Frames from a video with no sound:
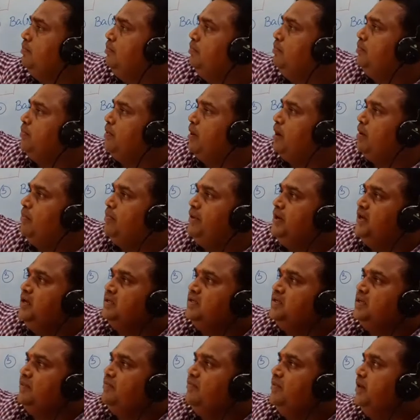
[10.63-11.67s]
properties
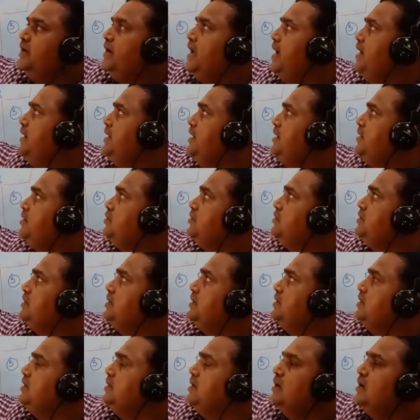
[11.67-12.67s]
of the dinitrogen